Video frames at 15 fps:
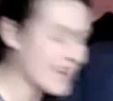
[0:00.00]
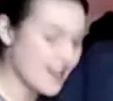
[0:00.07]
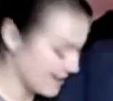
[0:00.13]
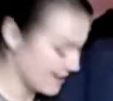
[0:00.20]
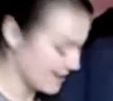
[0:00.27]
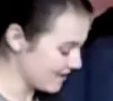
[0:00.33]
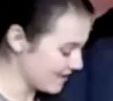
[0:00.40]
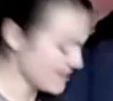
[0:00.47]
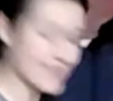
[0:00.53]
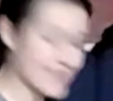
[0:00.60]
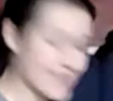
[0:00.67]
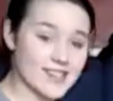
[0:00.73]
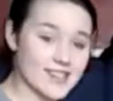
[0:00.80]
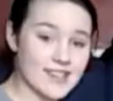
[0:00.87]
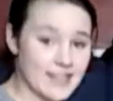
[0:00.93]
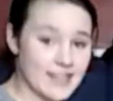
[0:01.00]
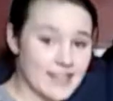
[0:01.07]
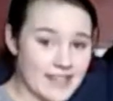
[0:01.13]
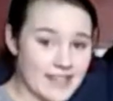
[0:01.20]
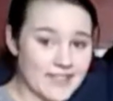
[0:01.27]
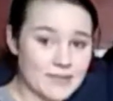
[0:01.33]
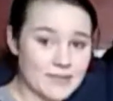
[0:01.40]
Because look, she's doing it
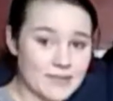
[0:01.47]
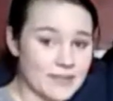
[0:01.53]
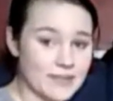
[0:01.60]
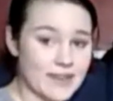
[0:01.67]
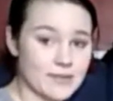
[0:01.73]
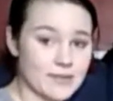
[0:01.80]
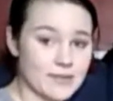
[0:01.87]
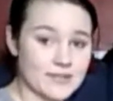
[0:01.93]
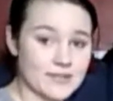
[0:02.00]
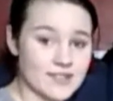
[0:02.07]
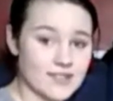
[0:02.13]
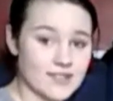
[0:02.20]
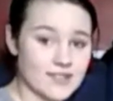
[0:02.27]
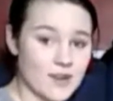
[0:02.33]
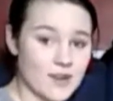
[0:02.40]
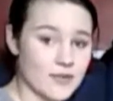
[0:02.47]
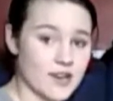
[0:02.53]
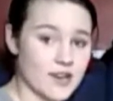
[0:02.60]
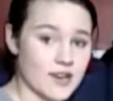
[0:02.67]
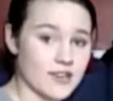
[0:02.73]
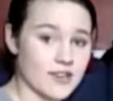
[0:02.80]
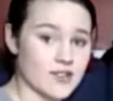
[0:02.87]
even without offering
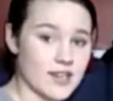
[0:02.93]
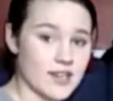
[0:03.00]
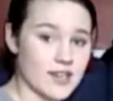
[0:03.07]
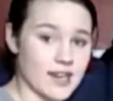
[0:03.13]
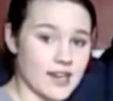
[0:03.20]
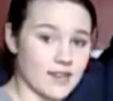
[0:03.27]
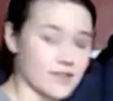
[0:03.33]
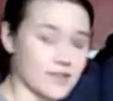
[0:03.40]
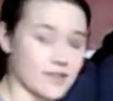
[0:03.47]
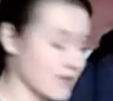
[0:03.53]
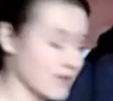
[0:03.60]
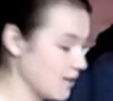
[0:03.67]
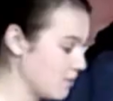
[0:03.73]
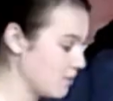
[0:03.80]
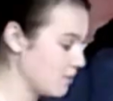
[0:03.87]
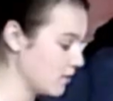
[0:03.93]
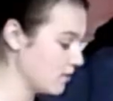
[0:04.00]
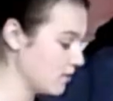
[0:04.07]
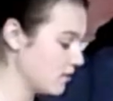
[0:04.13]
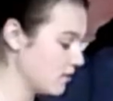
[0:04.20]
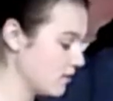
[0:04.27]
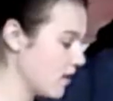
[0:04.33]
her a treat now. Oh,
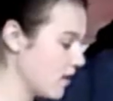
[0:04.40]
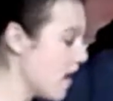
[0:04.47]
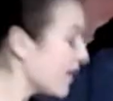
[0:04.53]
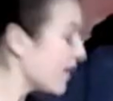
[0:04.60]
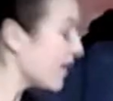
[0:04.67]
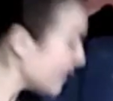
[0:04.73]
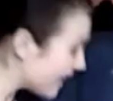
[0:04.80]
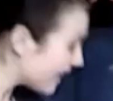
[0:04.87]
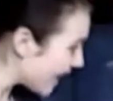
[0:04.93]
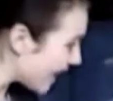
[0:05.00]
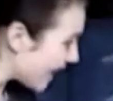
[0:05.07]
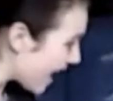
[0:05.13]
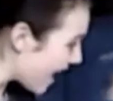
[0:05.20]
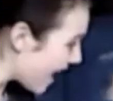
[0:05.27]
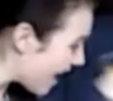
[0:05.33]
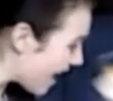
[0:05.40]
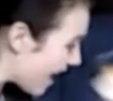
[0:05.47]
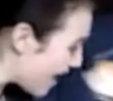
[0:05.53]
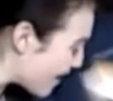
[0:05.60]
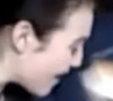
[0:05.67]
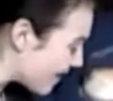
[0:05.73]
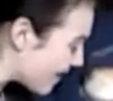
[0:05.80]
good
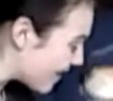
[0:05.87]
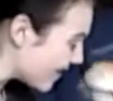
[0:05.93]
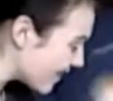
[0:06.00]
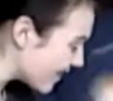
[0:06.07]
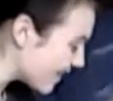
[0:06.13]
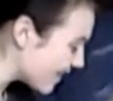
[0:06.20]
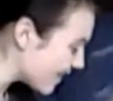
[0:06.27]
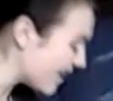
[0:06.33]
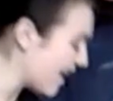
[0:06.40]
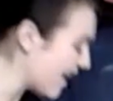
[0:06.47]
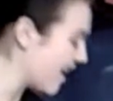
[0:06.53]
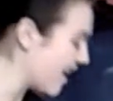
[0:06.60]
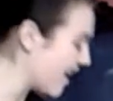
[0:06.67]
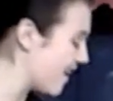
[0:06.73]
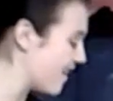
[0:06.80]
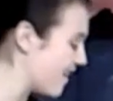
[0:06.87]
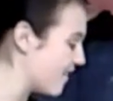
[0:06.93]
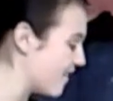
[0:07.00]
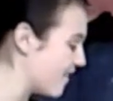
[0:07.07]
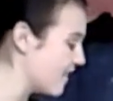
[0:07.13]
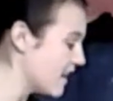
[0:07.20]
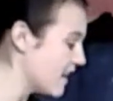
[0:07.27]
girl. Good
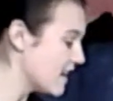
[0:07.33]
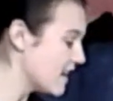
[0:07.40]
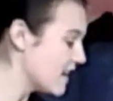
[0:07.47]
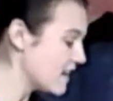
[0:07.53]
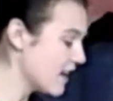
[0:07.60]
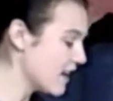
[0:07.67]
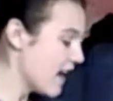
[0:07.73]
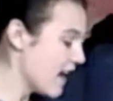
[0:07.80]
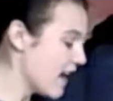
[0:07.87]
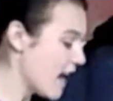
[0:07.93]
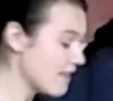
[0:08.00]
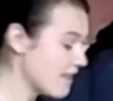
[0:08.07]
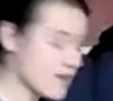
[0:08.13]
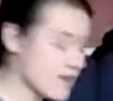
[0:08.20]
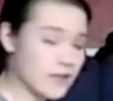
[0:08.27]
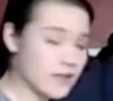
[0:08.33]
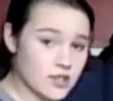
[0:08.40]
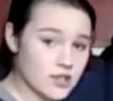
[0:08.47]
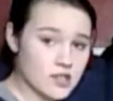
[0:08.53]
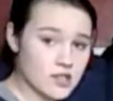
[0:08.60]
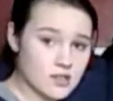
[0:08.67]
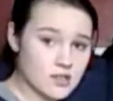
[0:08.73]
girl. See, and then you could
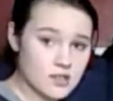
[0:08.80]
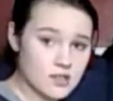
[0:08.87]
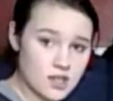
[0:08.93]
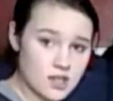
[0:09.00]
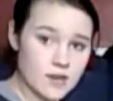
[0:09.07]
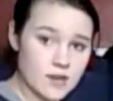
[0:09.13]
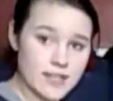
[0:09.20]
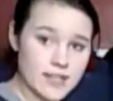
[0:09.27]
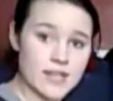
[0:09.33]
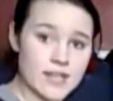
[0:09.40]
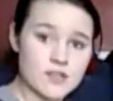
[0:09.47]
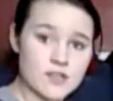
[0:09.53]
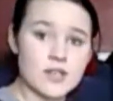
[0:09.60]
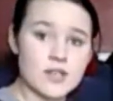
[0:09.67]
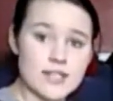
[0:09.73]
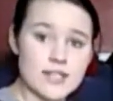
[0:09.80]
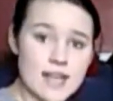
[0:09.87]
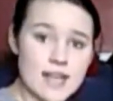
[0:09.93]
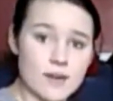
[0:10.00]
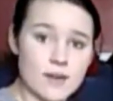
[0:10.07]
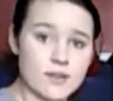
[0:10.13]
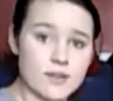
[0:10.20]
just slowly take the treats
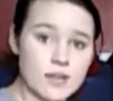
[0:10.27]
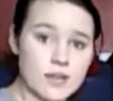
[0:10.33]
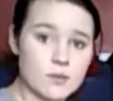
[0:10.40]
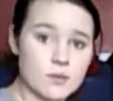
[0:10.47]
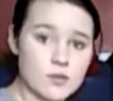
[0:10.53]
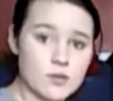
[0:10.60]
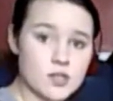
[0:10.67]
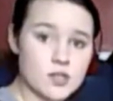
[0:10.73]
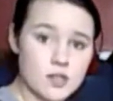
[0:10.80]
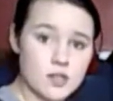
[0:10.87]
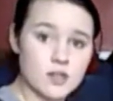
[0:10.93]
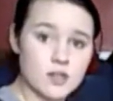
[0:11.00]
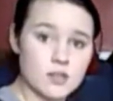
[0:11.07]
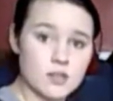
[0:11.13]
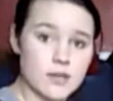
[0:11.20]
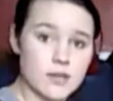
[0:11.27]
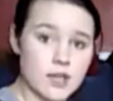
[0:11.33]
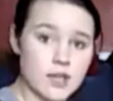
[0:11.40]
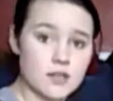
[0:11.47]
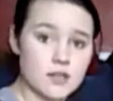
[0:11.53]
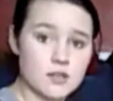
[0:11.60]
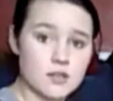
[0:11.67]
out and they will just start doing
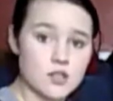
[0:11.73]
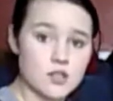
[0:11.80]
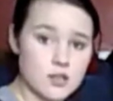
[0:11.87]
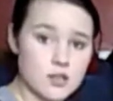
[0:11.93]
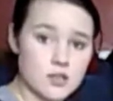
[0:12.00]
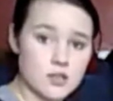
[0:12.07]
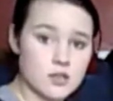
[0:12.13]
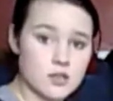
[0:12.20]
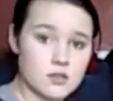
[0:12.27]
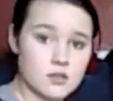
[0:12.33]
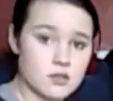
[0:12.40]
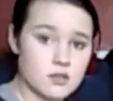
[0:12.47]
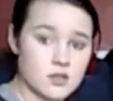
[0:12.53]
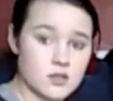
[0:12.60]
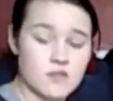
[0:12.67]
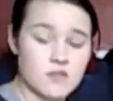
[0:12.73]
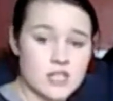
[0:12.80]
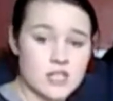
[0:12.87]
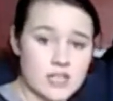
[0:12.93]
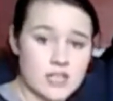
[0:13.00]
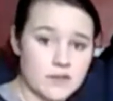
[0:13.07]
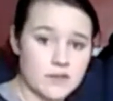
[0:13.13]
it just to
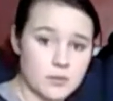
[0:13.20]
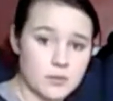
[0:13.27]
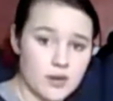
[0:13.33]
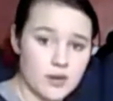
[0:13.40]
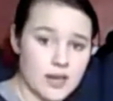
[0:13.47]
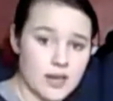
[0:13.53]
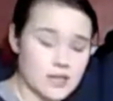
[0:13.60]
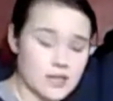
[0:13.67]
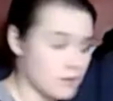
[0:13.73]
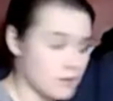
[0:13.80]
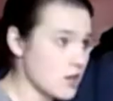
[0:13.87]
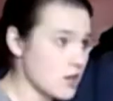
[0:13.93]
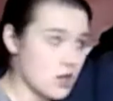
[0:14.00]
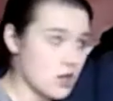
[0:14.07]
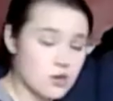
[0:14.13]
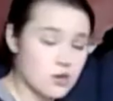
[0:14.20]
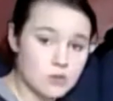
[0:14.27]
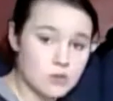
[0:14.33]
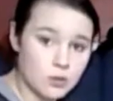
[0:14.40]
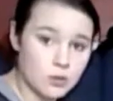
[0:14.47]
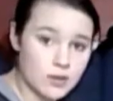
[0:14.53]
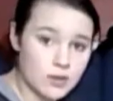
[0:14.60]
receive the praise. I mean, you can use
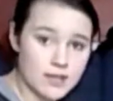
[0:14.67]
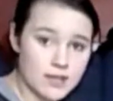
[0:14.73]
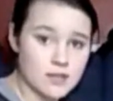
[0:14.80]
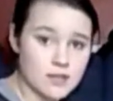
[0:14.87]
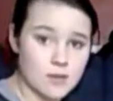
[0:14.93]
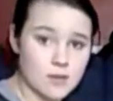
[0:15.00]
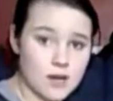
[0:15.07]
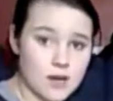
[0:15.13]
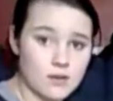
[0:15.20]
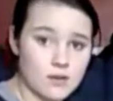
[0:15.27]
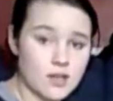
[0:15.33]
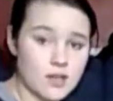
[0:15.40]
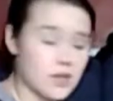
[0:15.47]
toys as well.